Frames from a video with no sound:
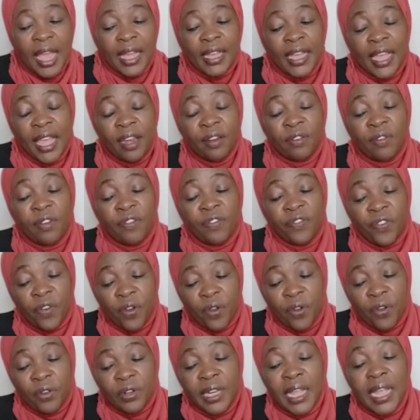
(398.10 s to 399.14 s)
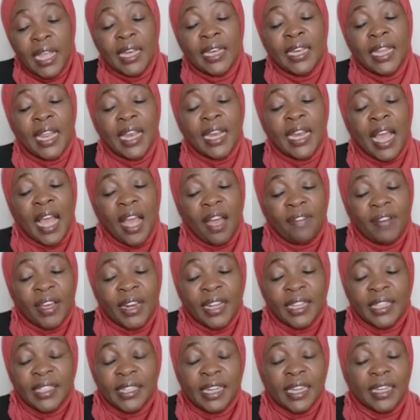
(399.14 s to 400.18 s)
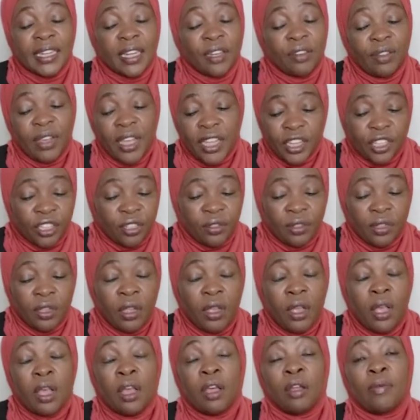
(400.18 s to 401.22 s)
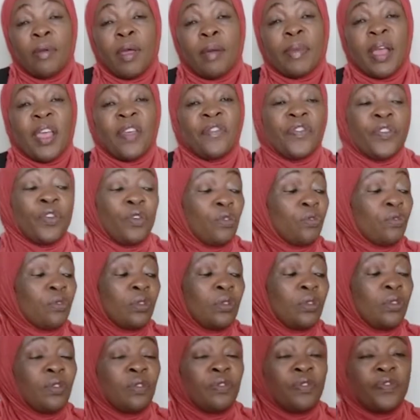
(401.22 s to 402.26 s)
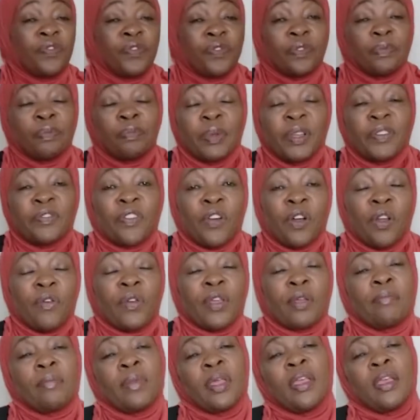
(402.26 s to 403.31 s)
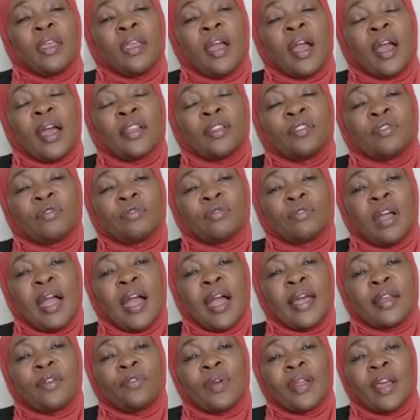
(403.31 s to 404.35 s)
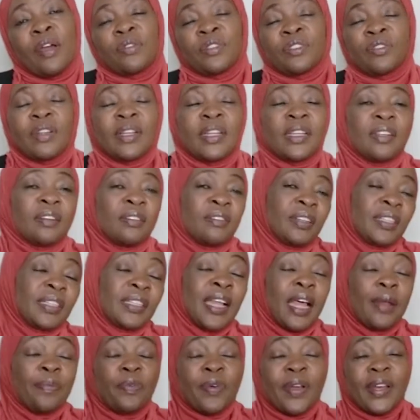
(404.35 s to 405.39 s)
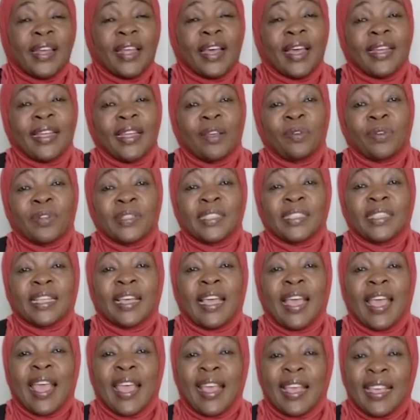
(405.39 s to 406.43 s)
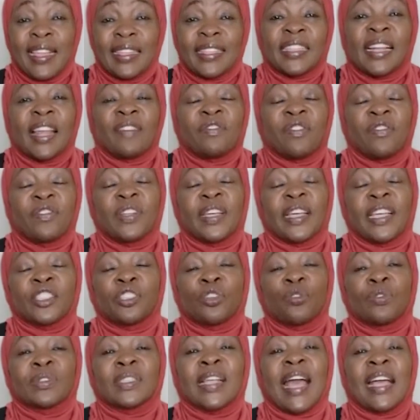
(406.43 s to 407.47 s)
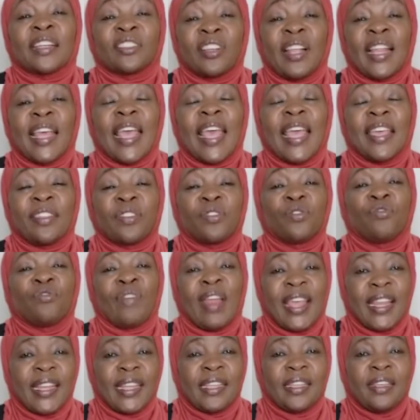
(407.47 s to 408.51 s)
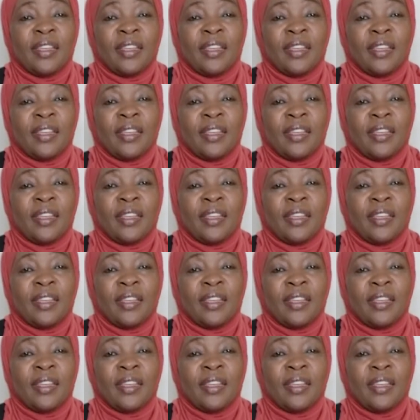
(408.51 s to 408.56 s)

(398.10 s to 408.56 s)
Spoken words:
Henry Ford didn't have an excellent education. Remember, if you've been following me and you heard when I was reading Rich Dad Poor Dad, his level of education was actually 8th grade.